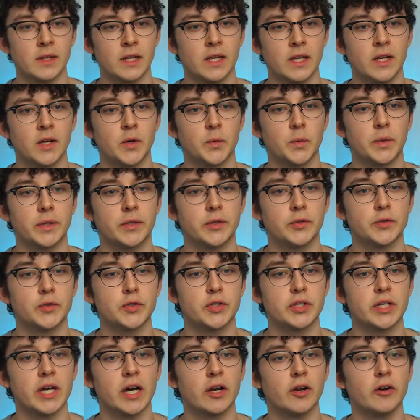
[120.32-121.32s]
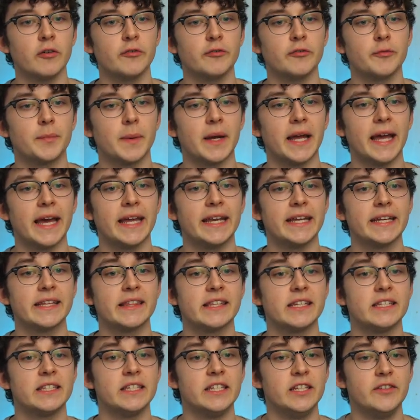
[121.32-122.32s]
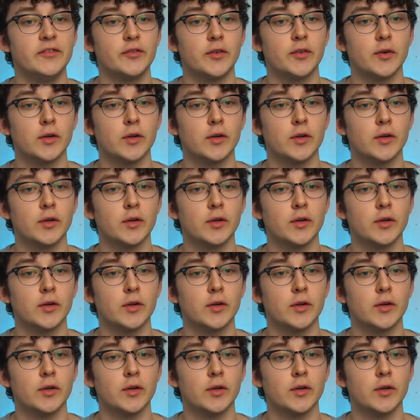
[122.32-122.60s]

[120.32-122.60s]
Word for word: We're going to start off by adding the default